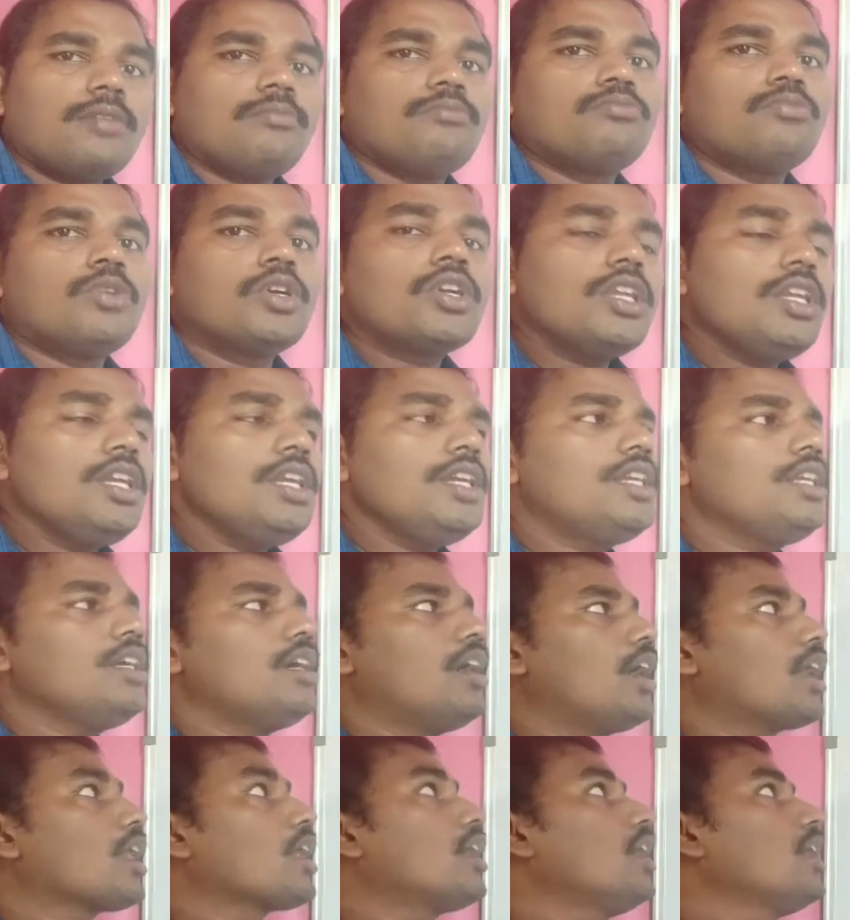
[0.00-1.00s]
Motility
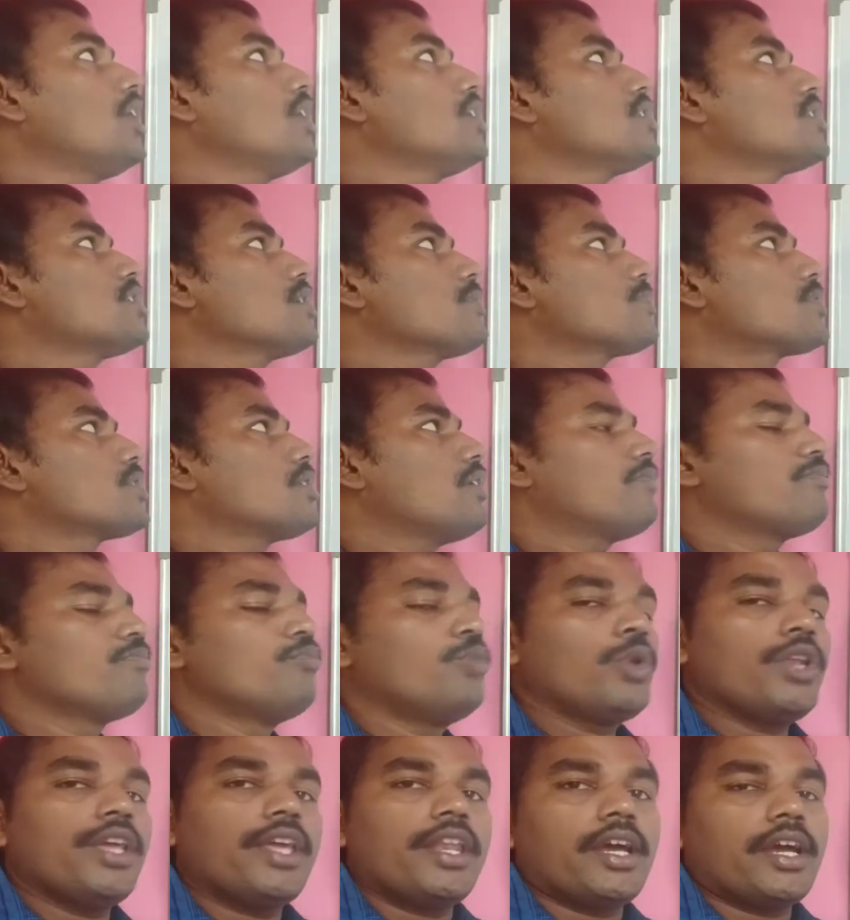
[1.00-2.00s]
organisms of
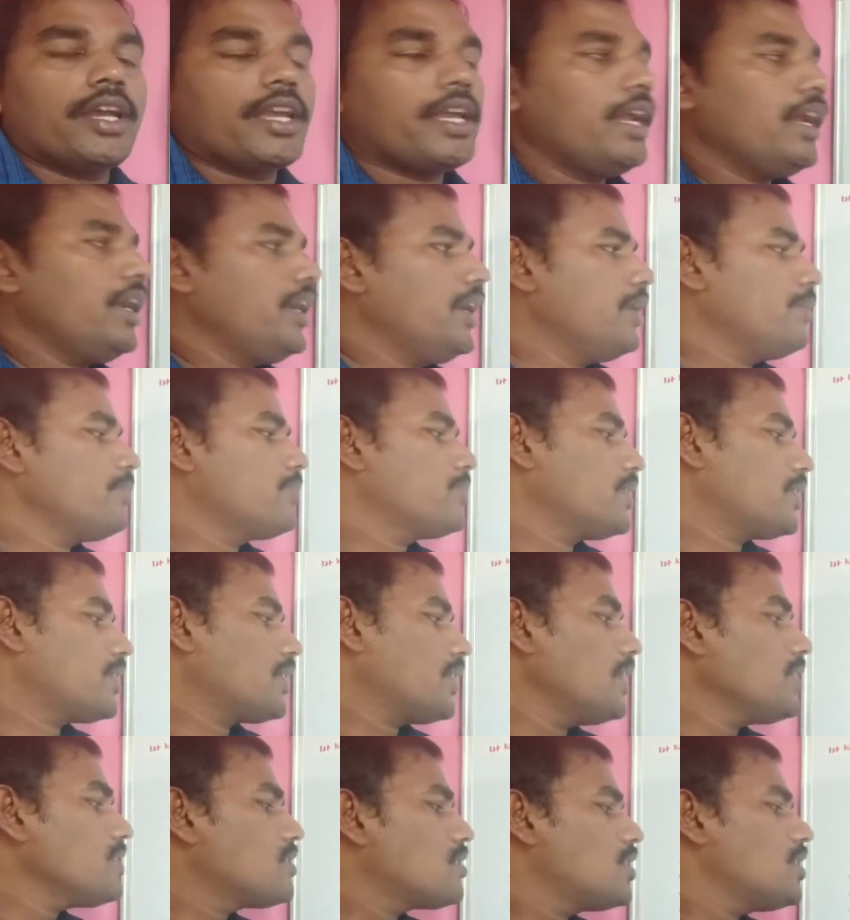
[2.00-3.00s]
Monera kingdoms
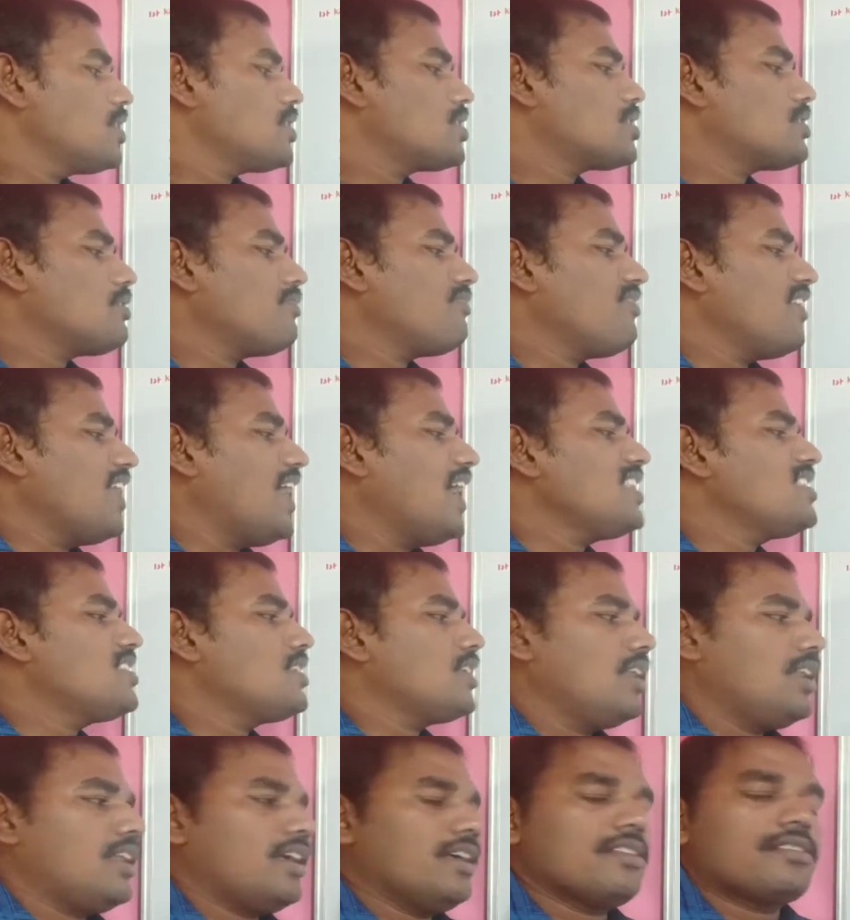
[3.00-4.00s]
consist of
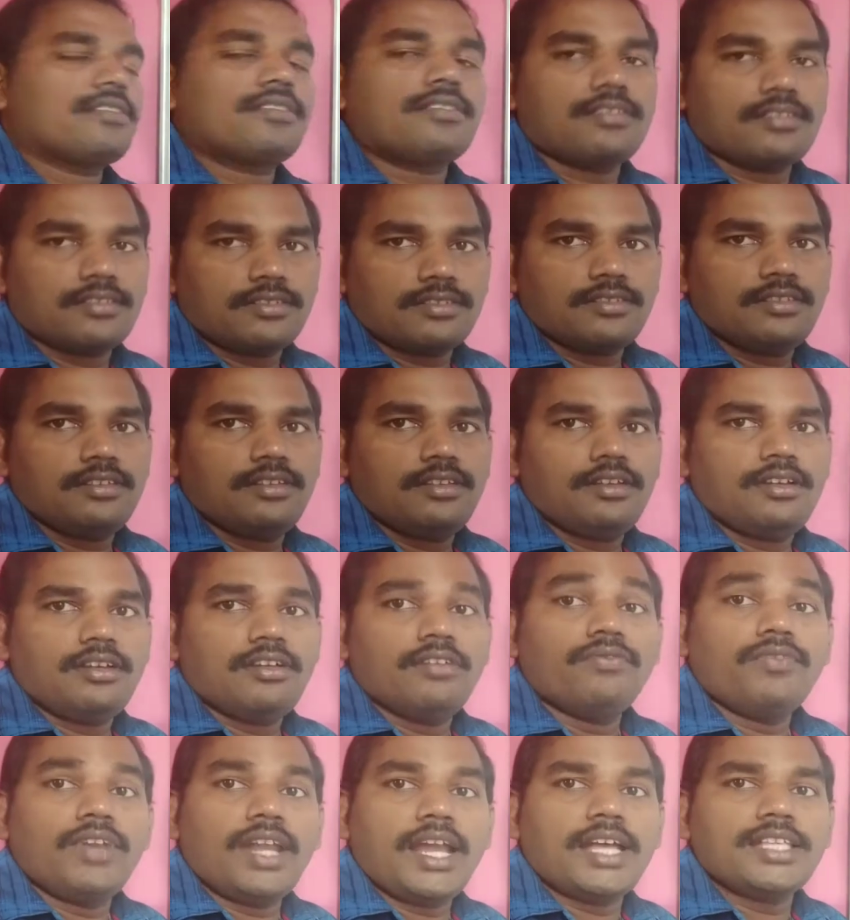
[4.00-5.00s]
flagellas.
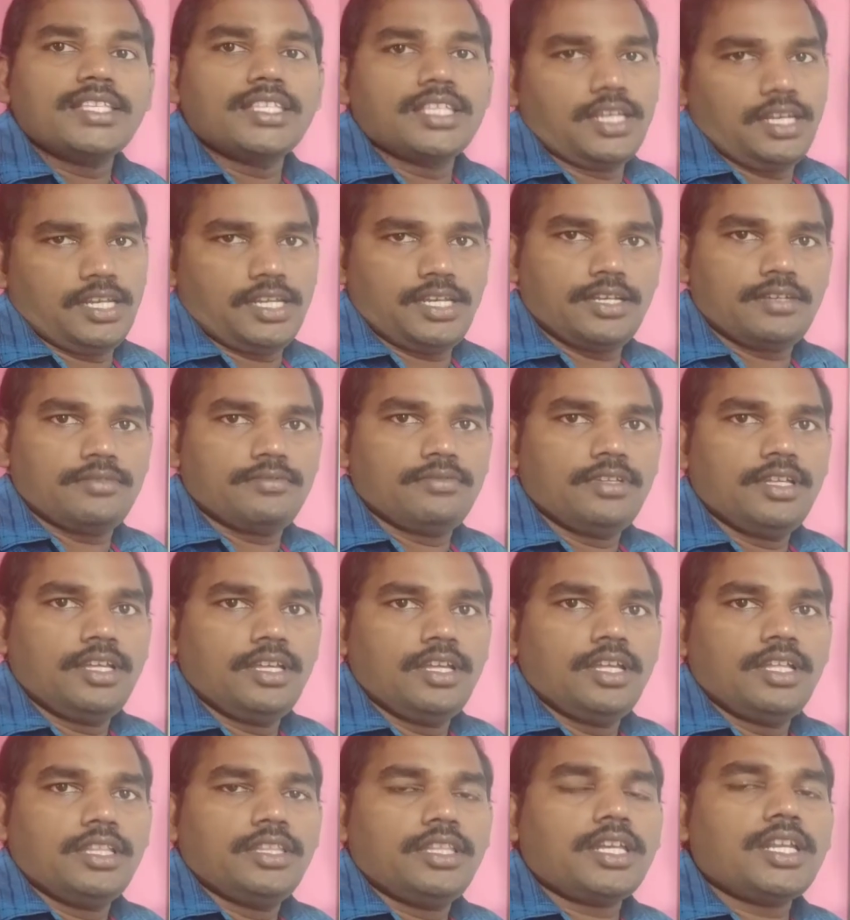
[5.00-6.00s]
Flagella
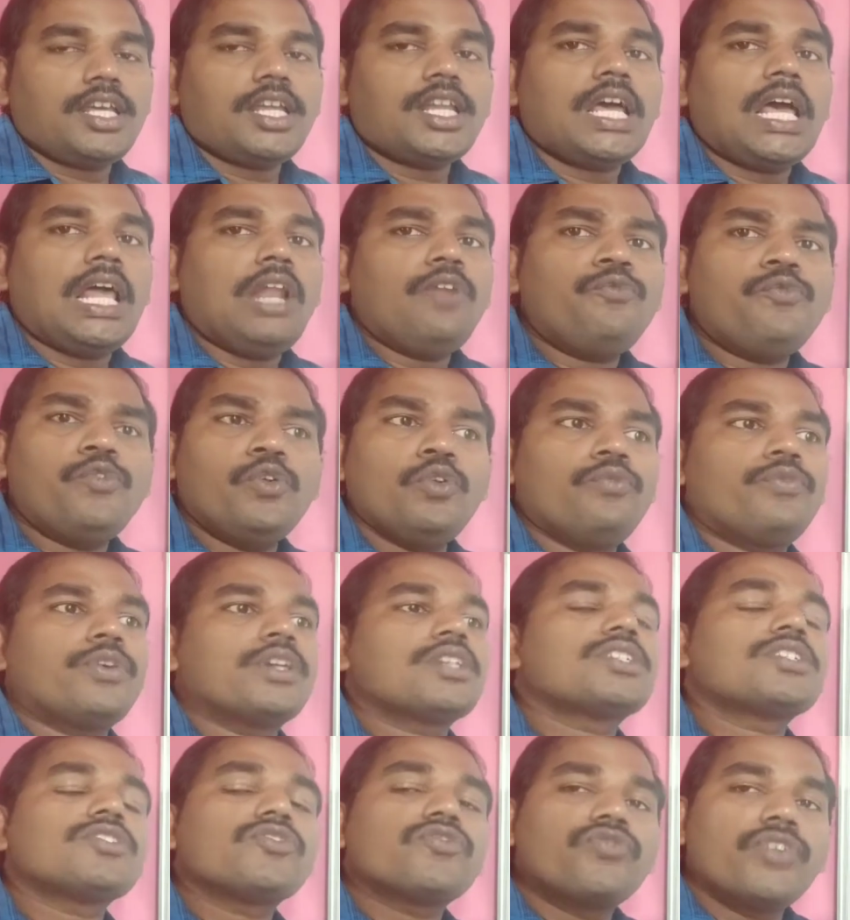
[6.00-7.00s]
that are helpful
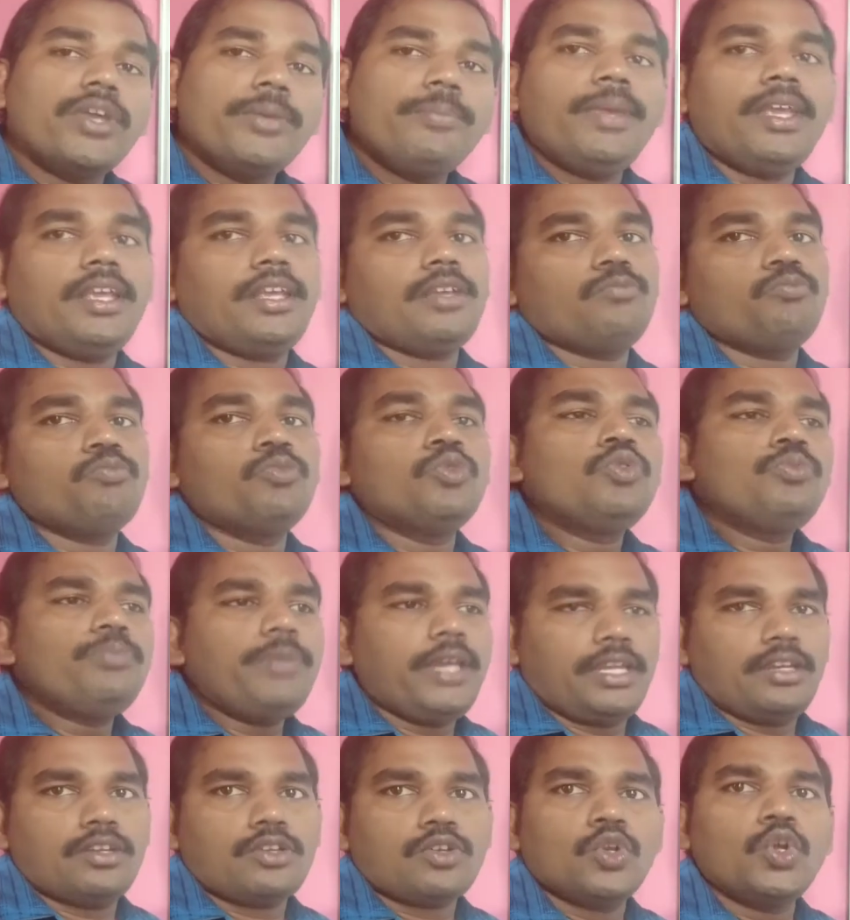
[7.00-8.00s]
for swimming,
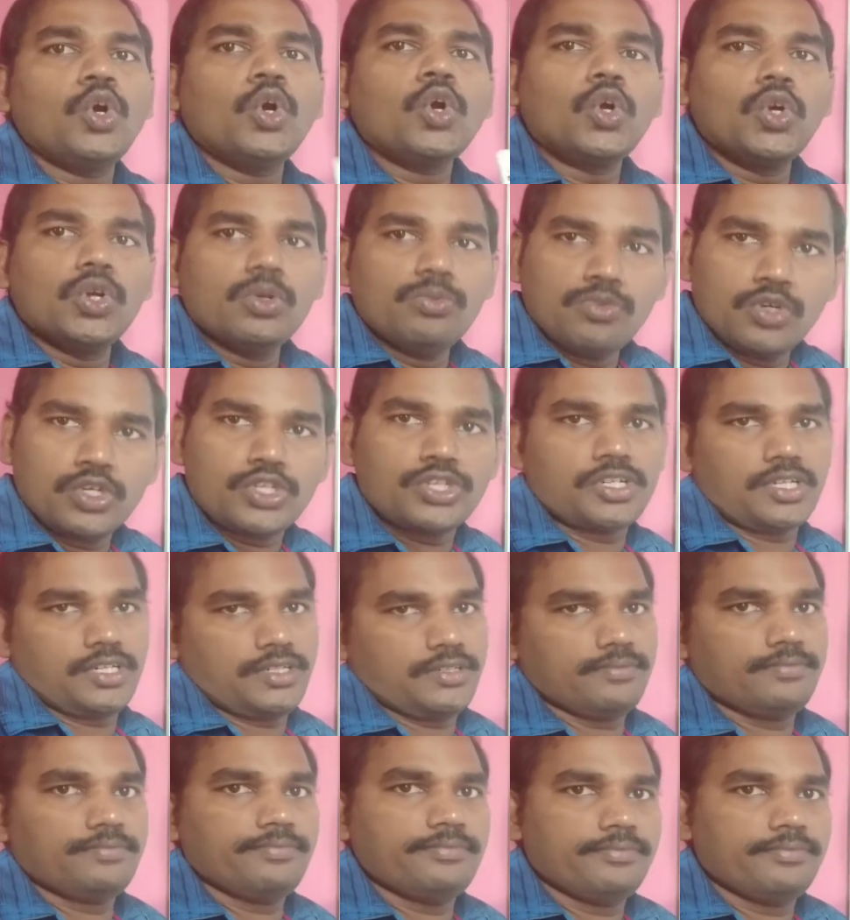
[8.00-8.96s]
movement, locomotion.